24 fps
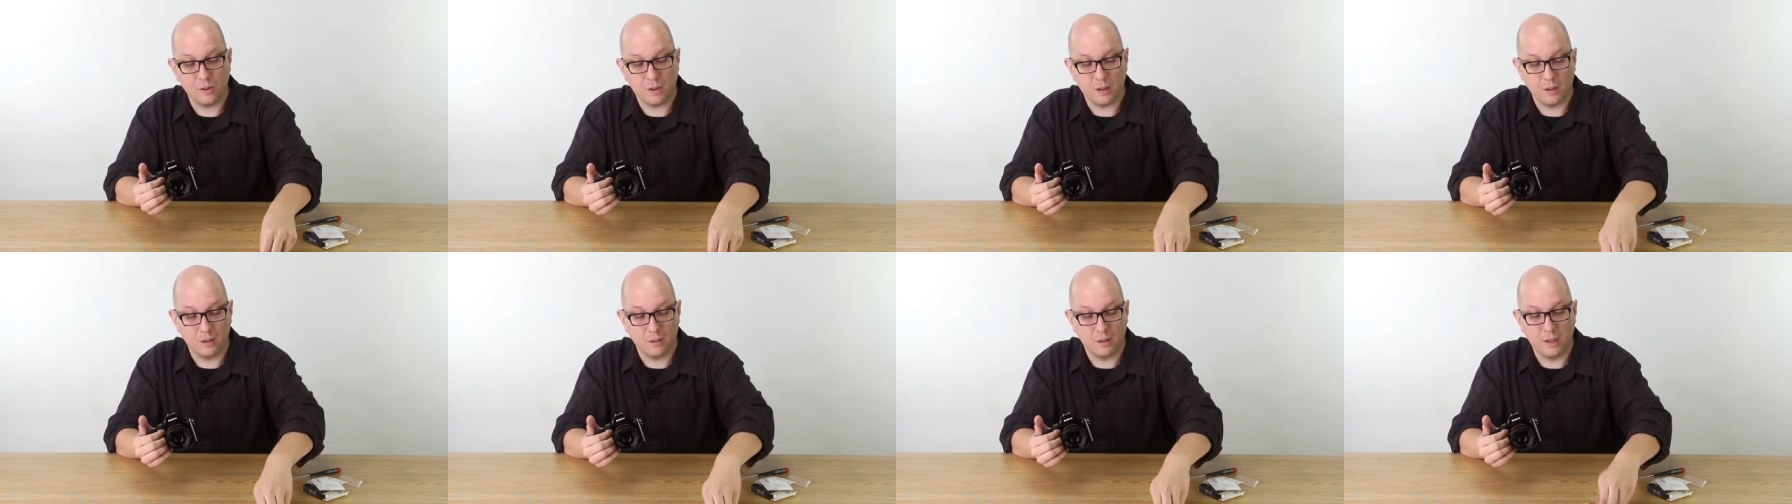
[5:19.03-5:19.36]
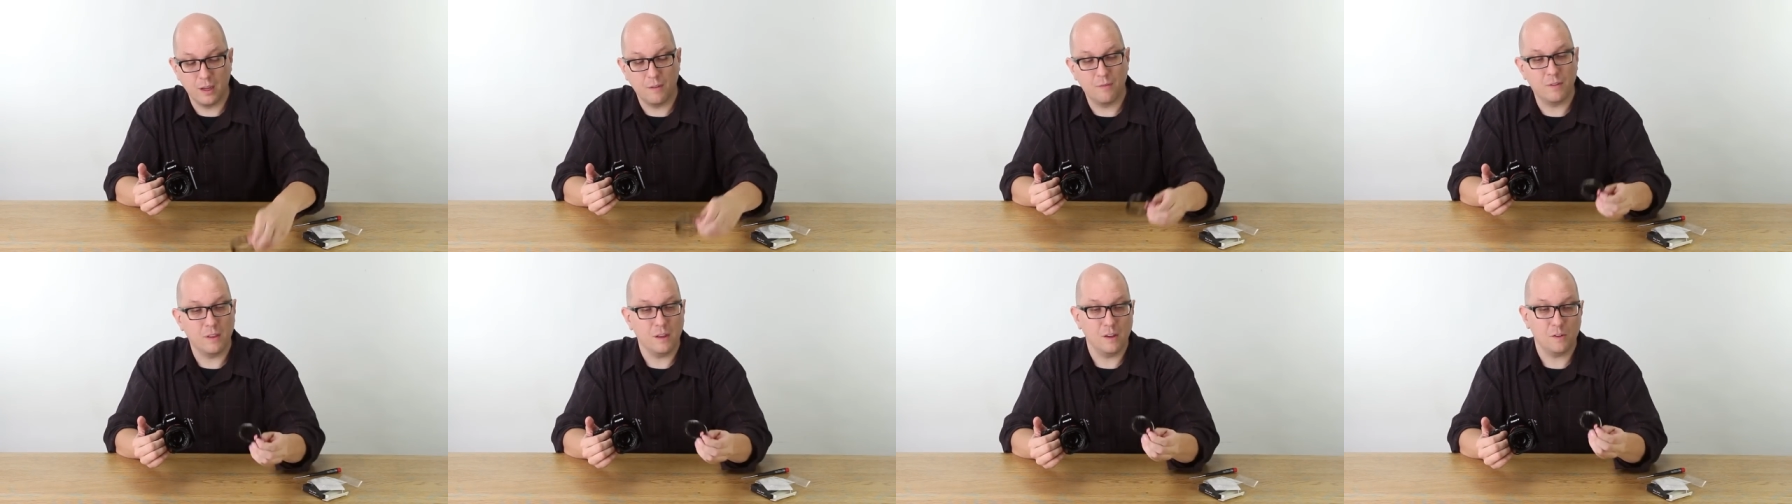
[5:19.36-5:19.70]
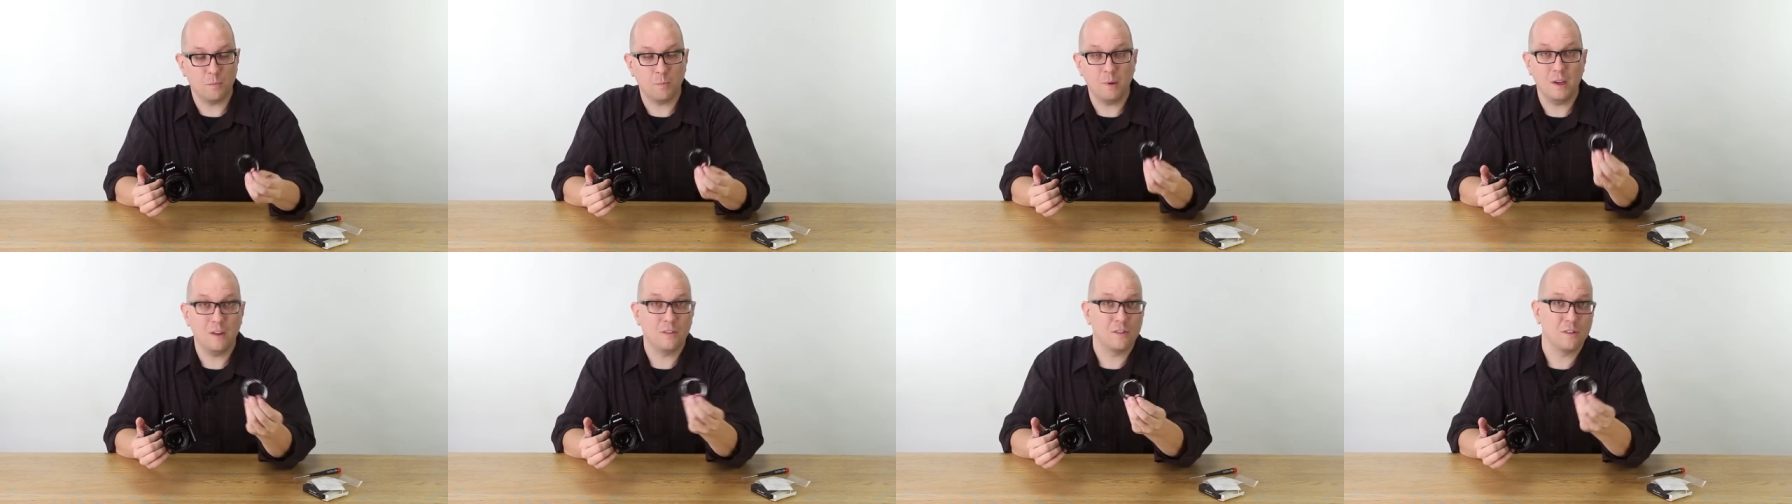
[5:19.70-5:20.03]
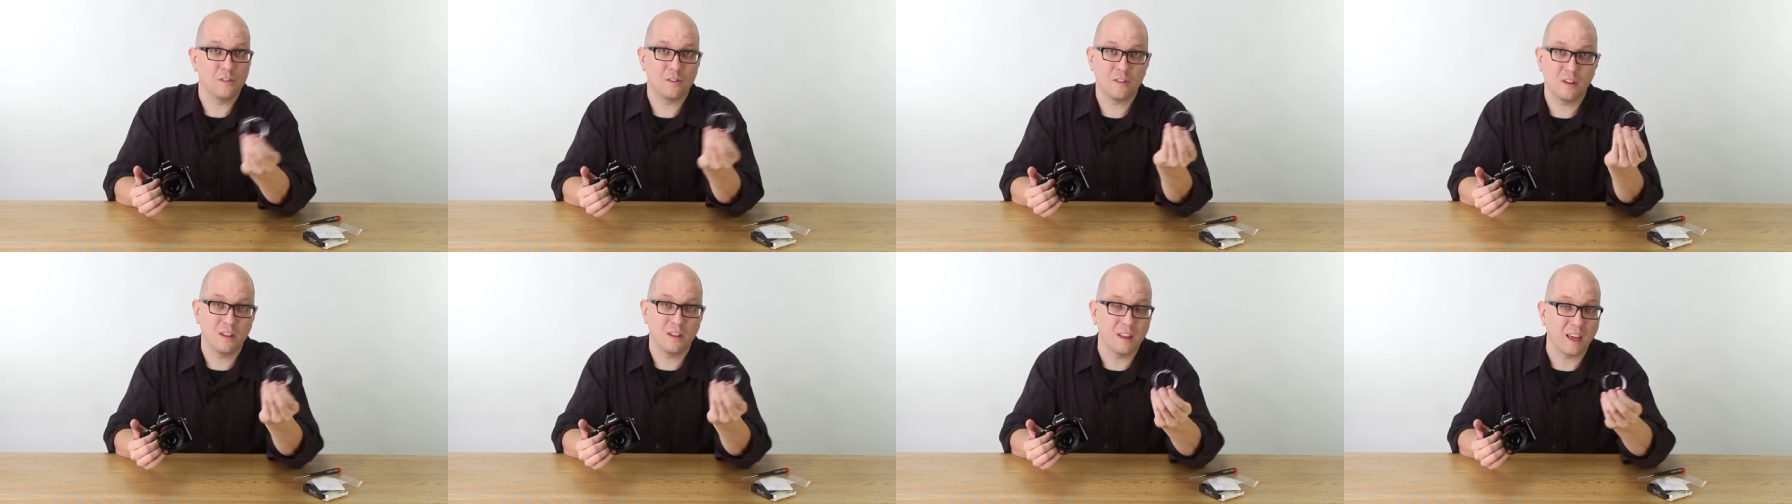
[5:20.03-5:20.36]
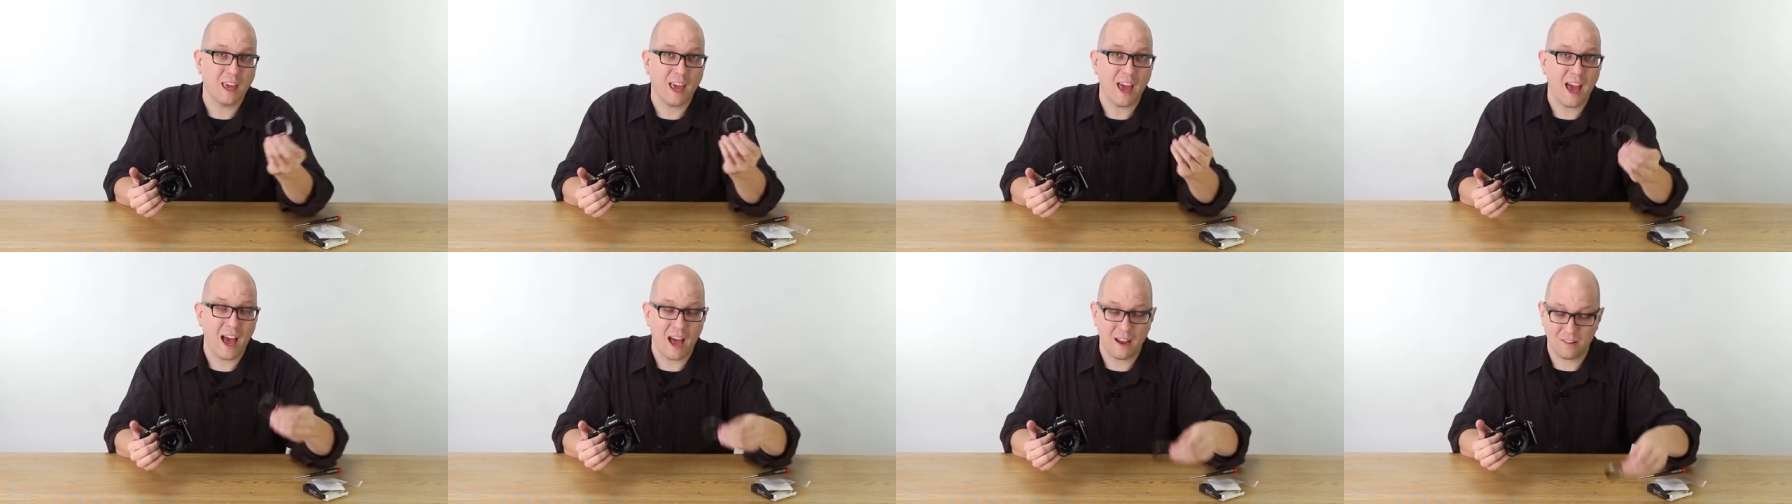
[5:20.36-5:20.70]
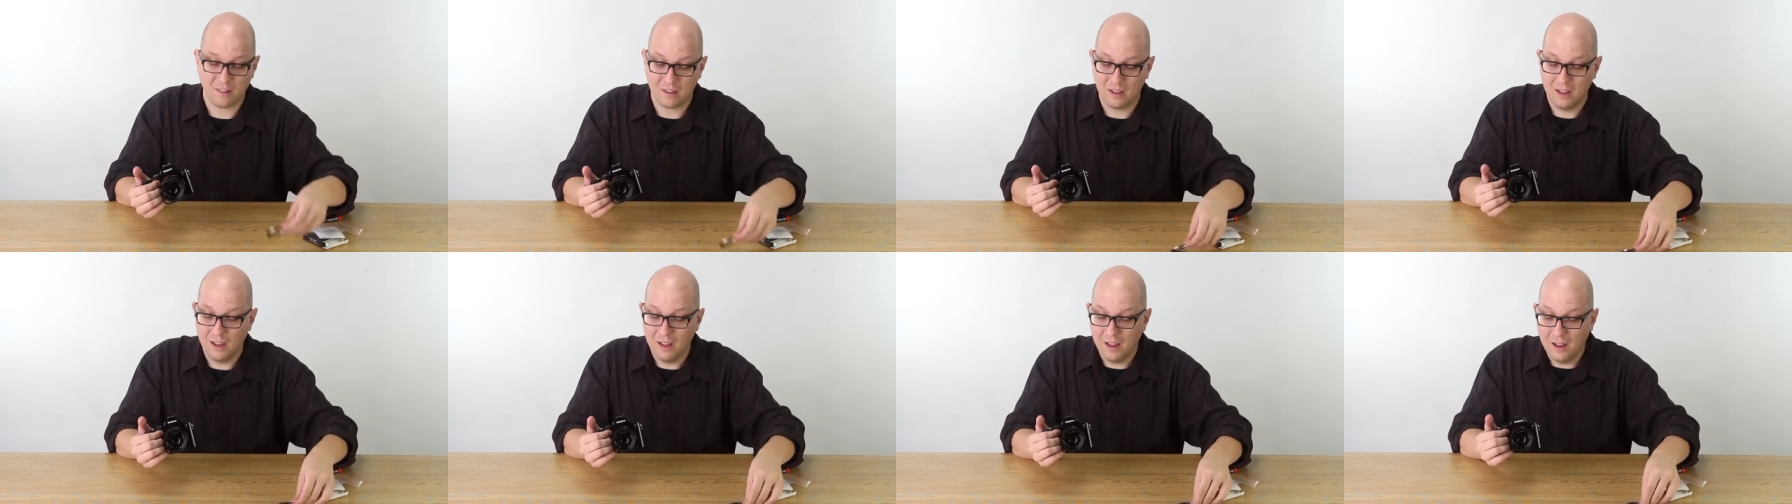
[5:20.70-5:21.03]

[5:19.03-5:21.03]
You can give these pieces to the cat.